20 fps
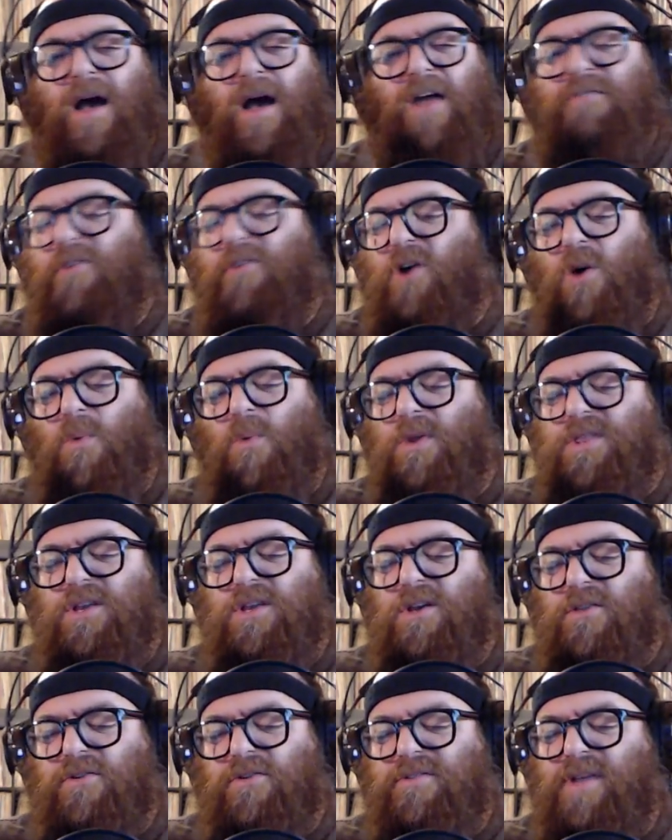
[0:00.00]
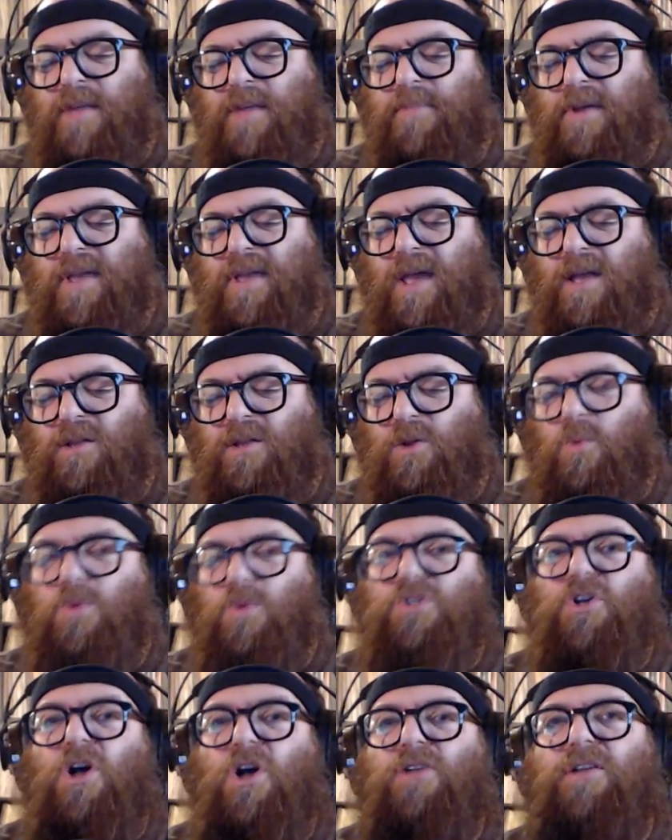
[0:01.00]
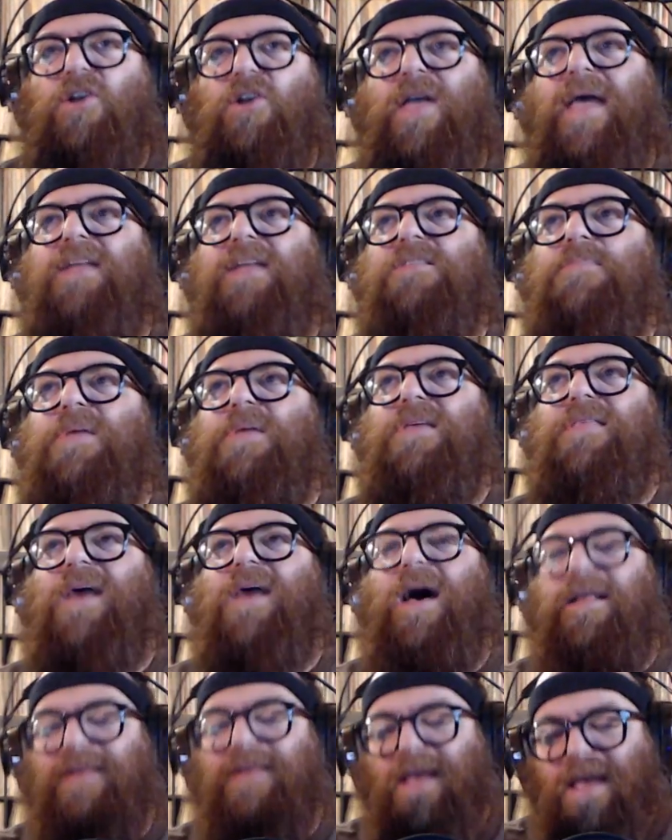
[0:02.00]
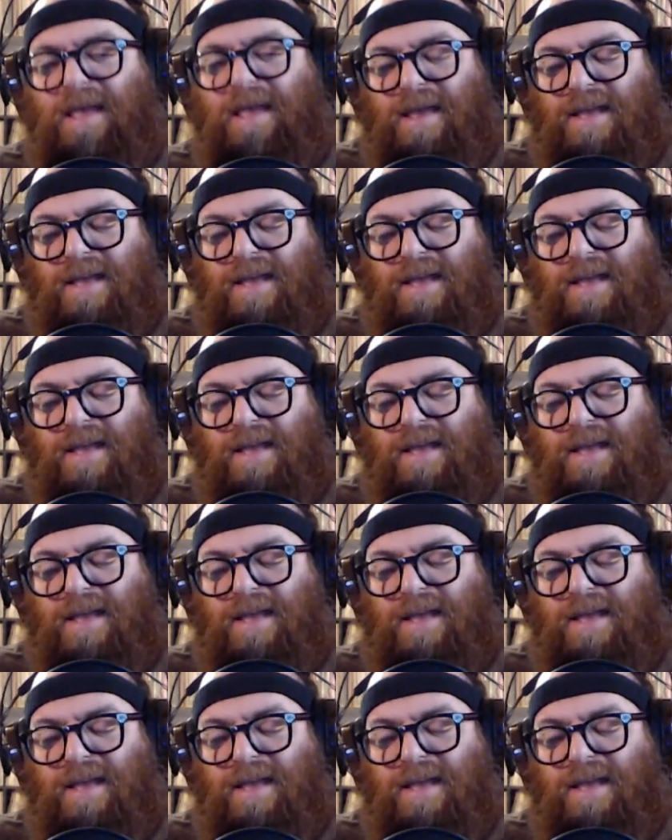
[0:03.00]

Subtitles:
I forgot what the other type of candle was called. It can't be that.